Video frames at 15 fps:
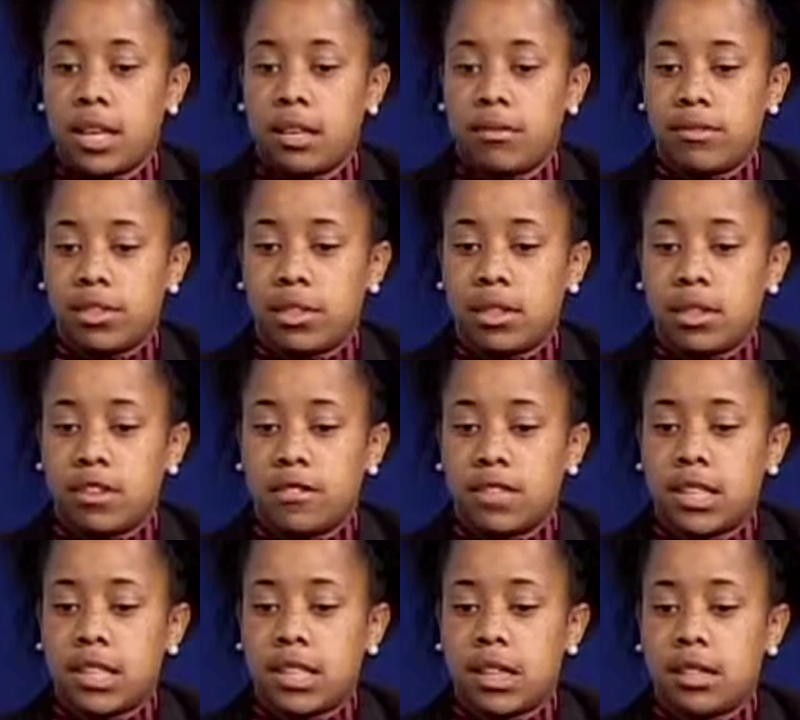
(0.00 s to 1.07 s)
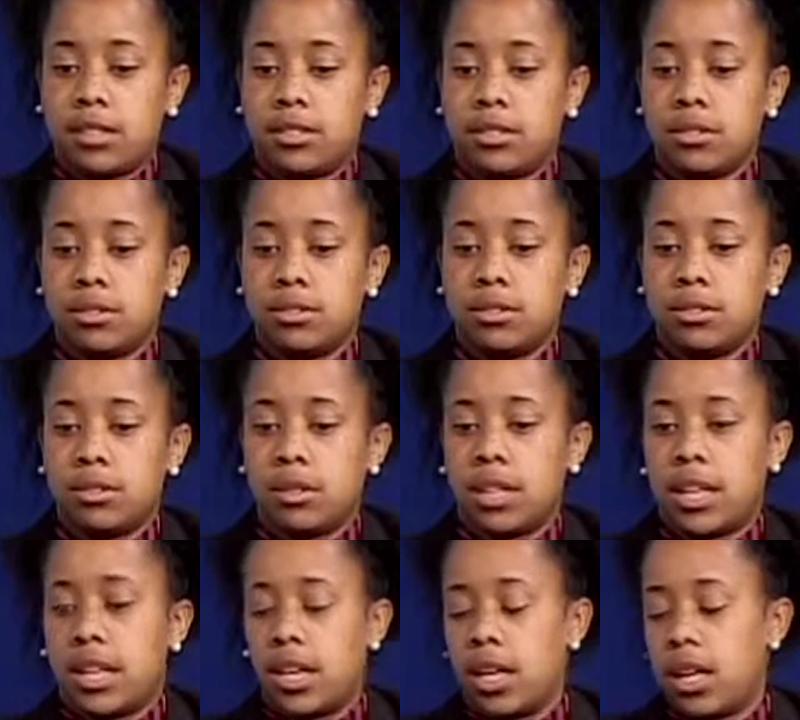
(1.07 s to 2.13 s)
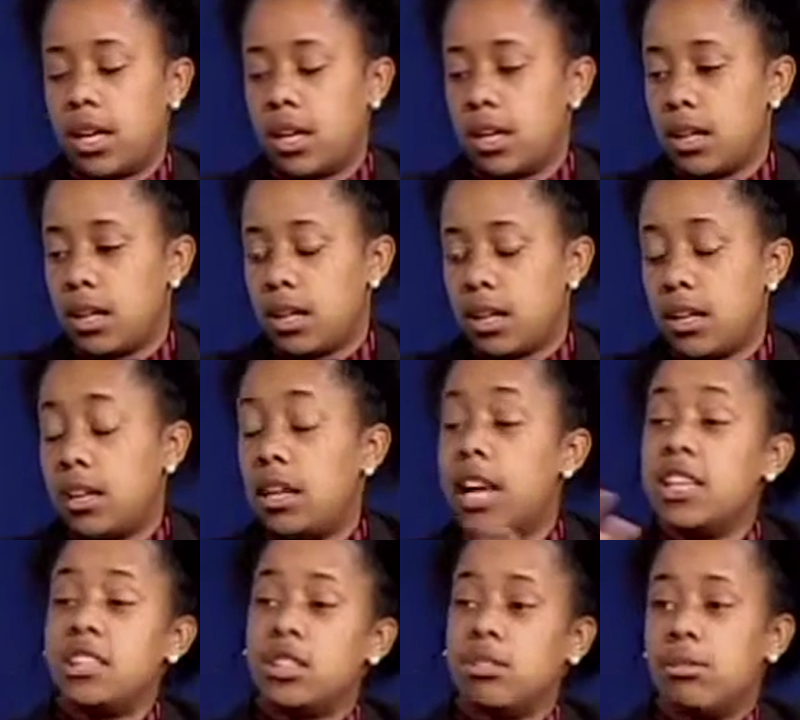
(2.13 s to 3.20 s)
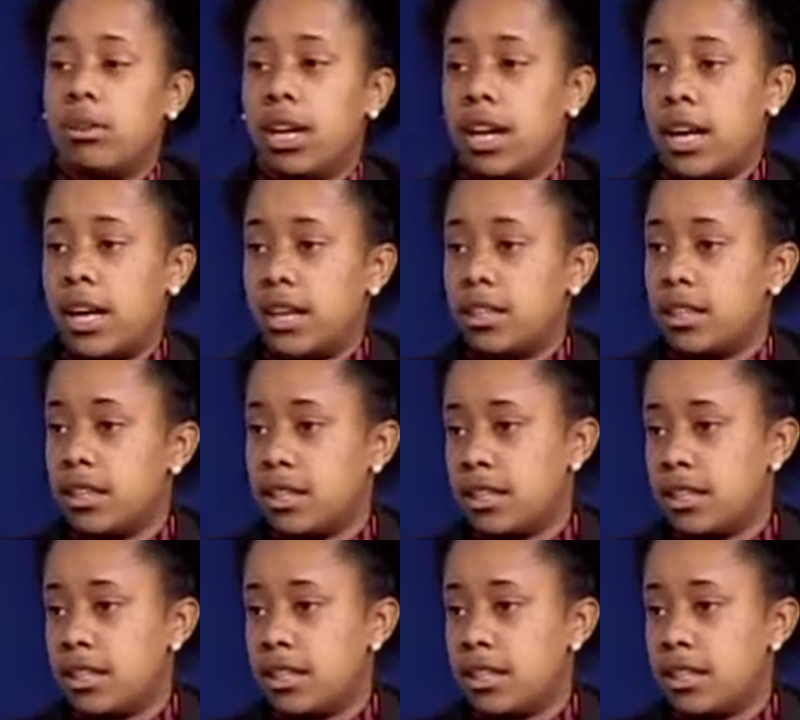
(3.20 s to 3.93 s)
evolved into a nationwide